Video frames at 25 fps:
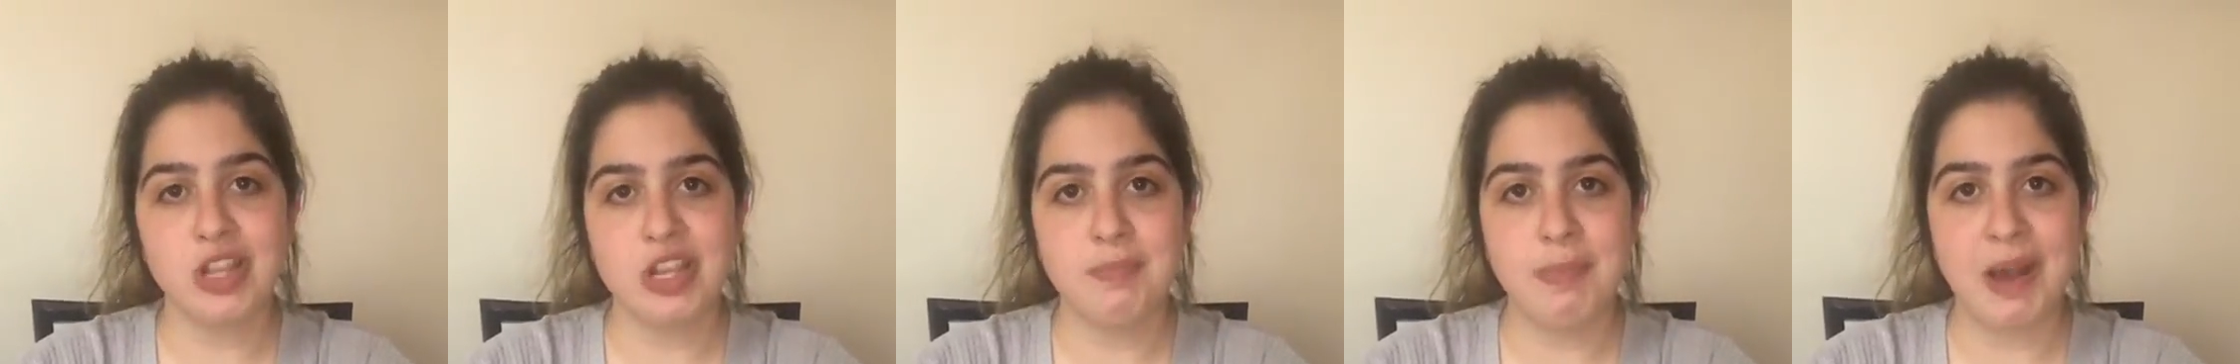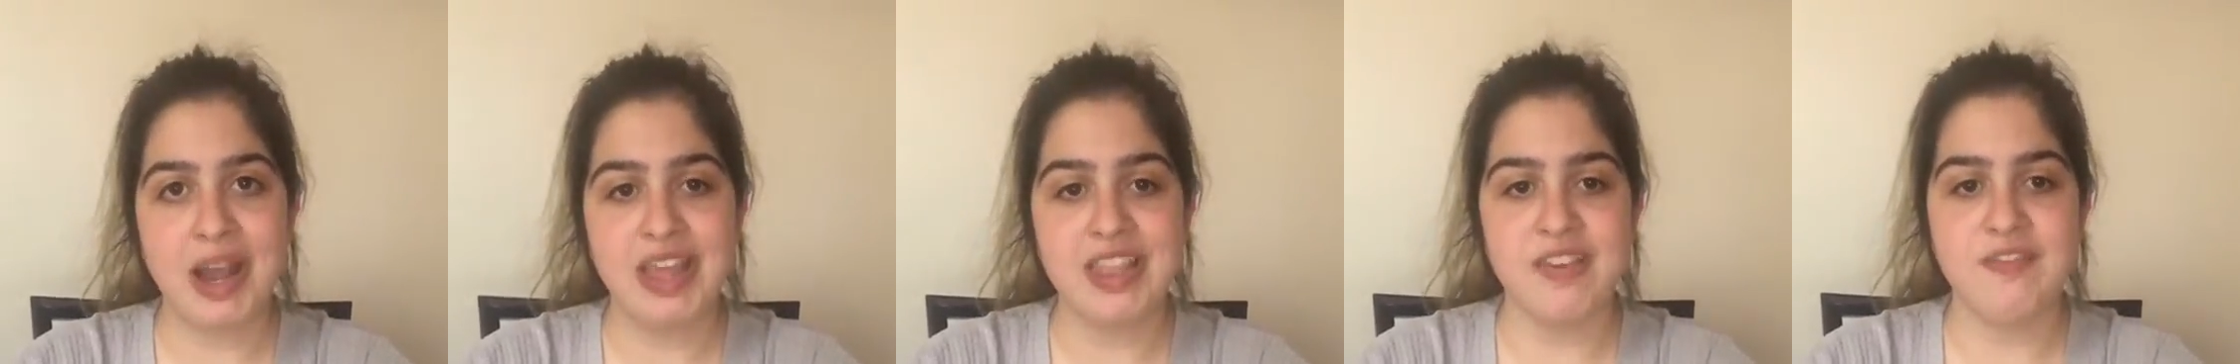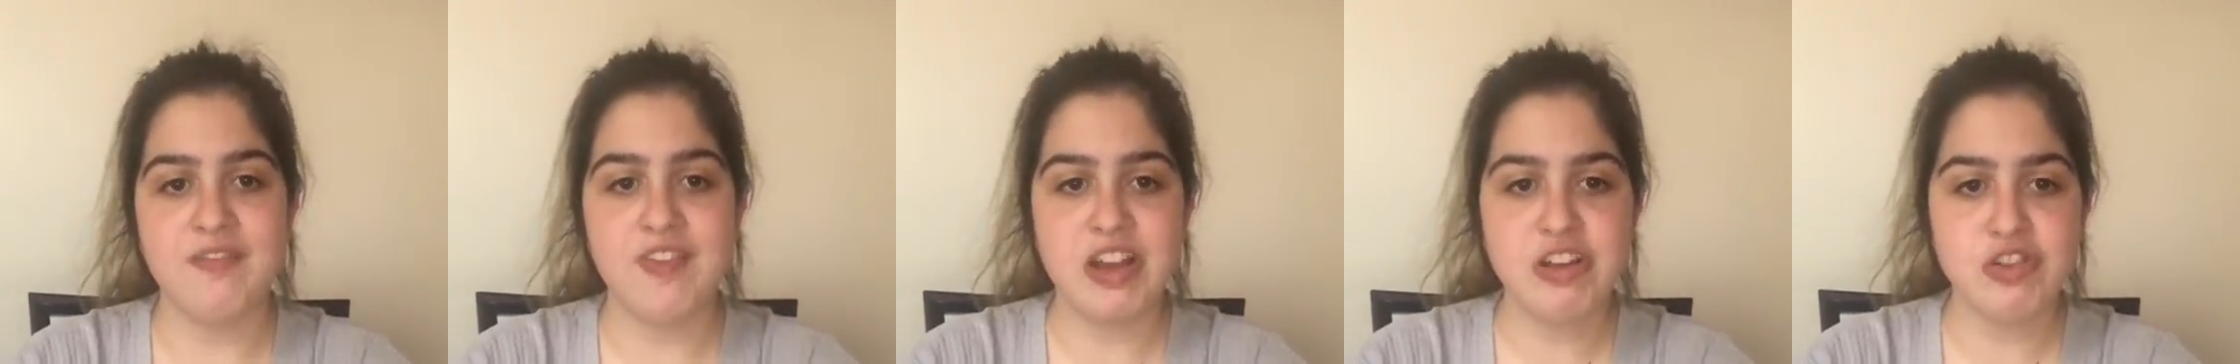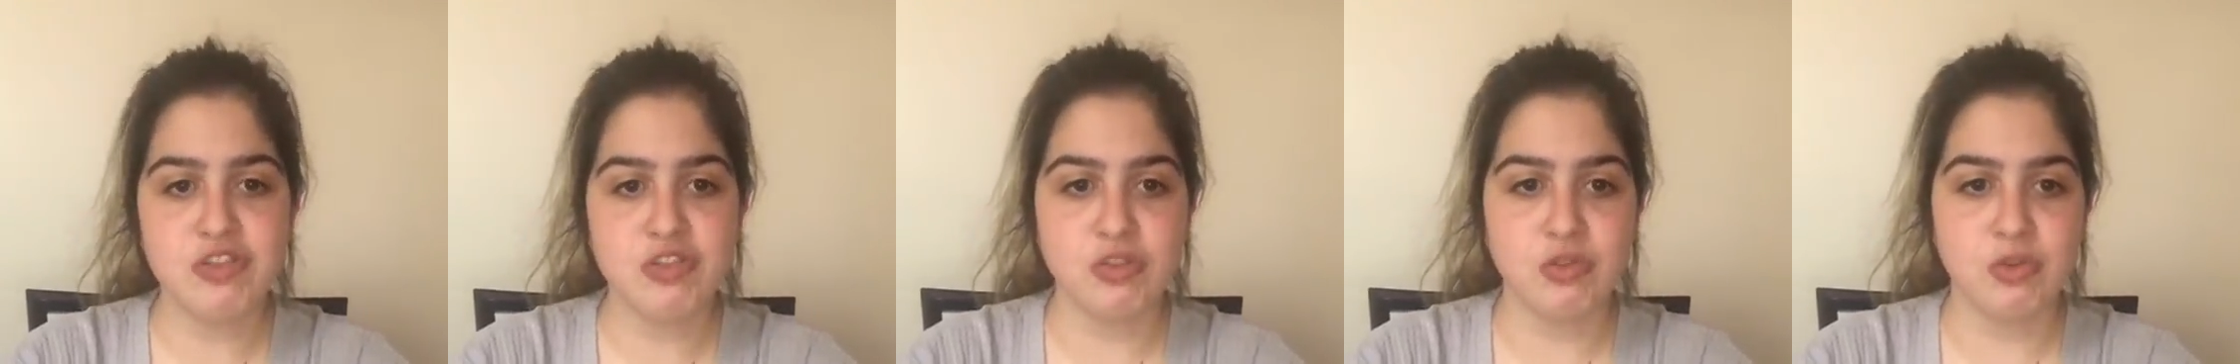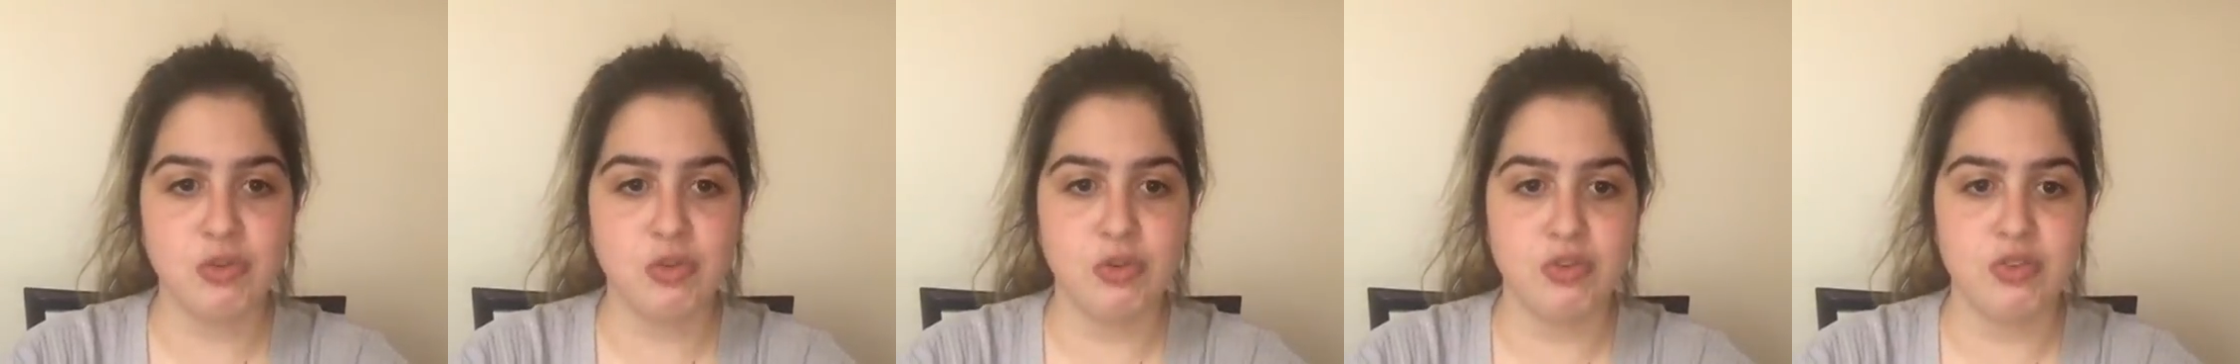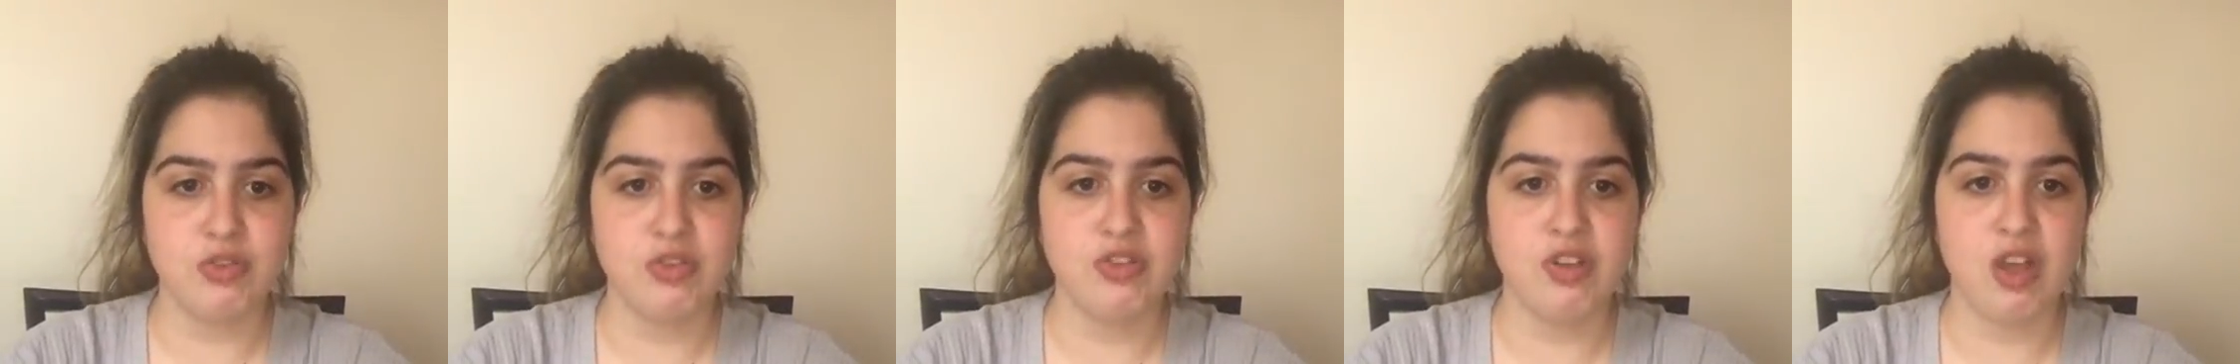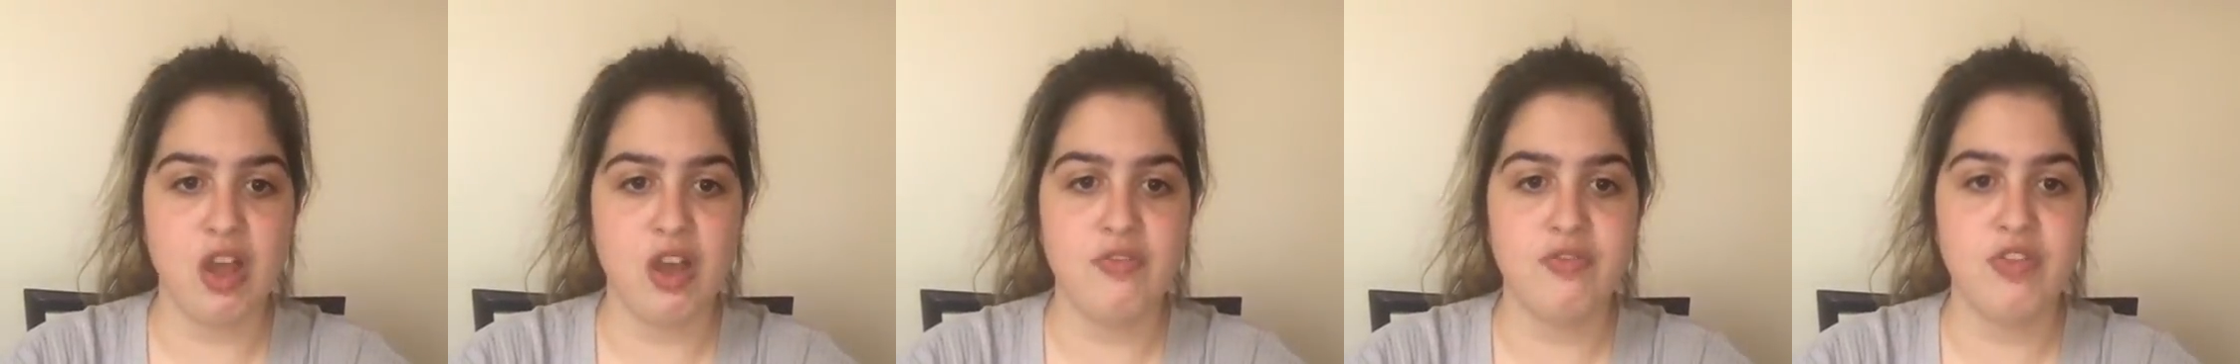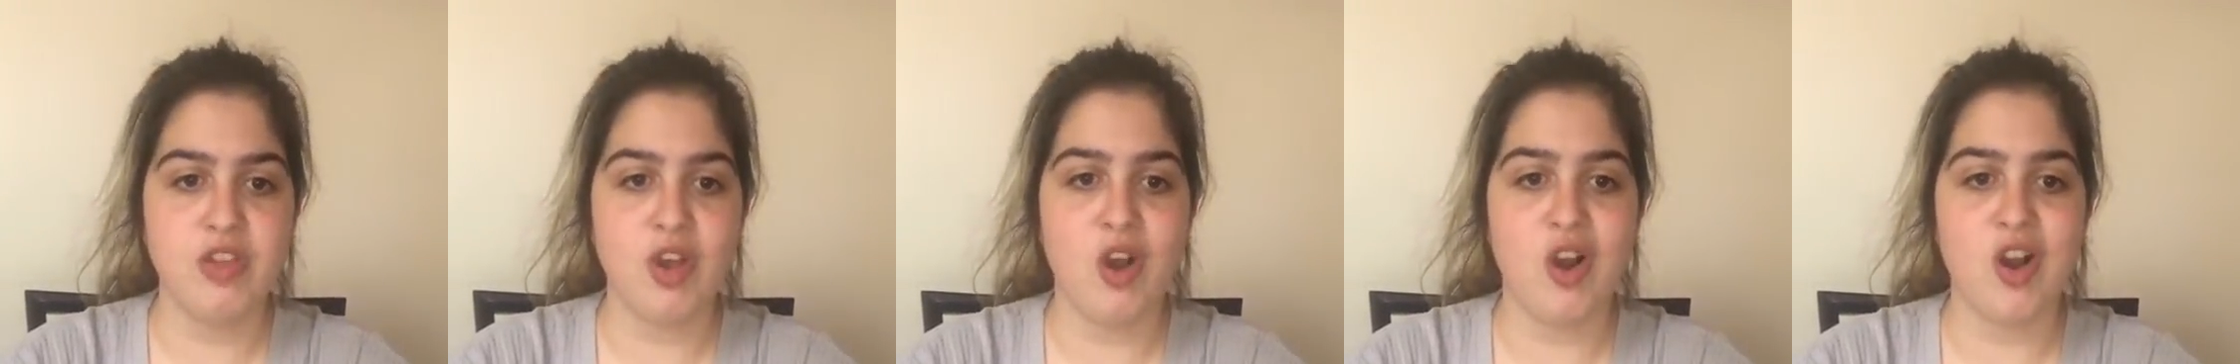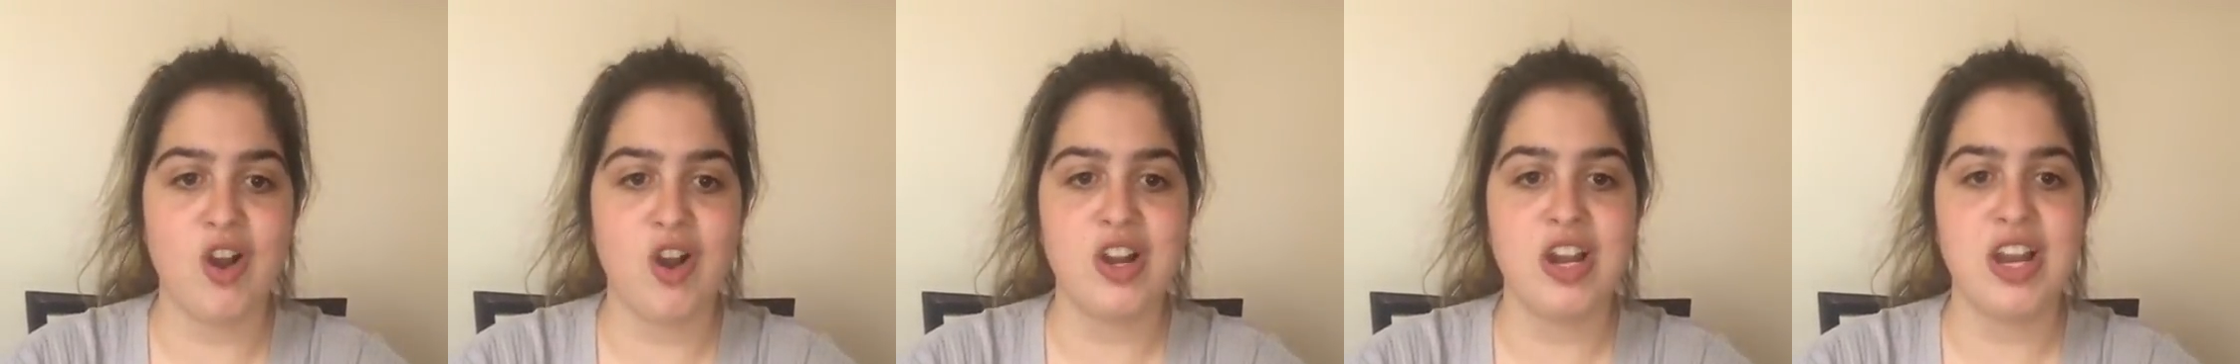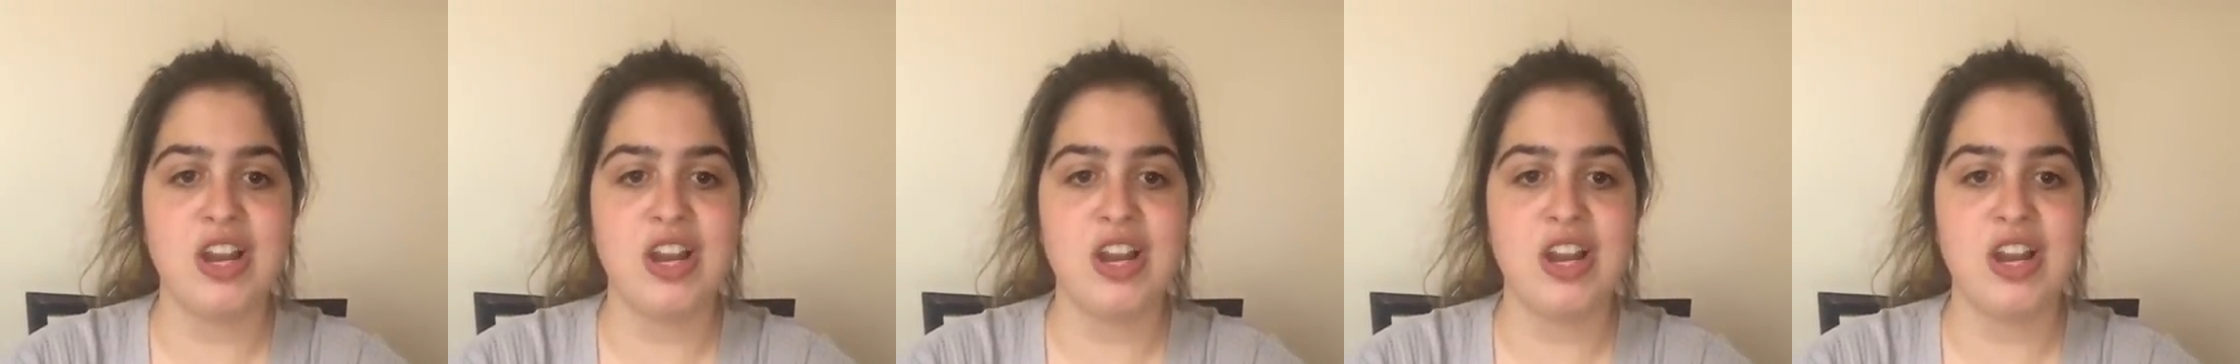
by the ventricles of the heart